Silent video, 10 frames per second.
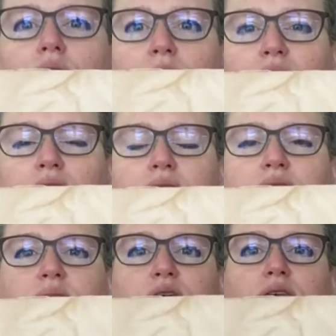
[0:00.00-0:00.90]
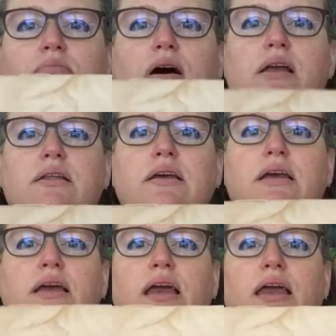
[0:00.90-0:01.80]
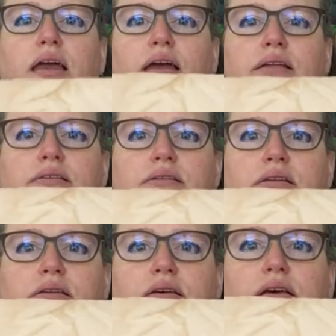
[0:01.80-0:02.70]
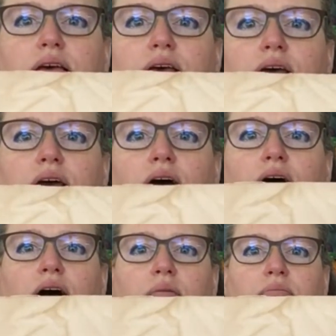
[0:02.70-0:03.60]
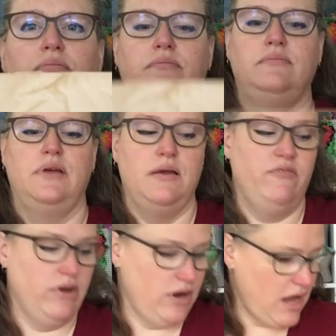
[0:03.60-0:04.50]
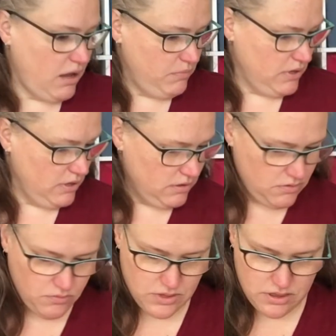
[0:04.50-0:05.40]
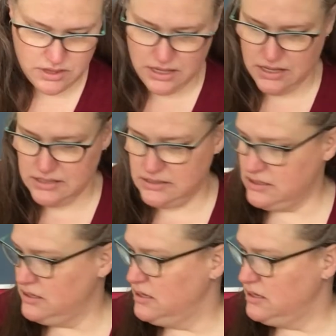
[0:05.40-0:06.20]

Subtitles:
But I got some good modeling, and am very happy with these.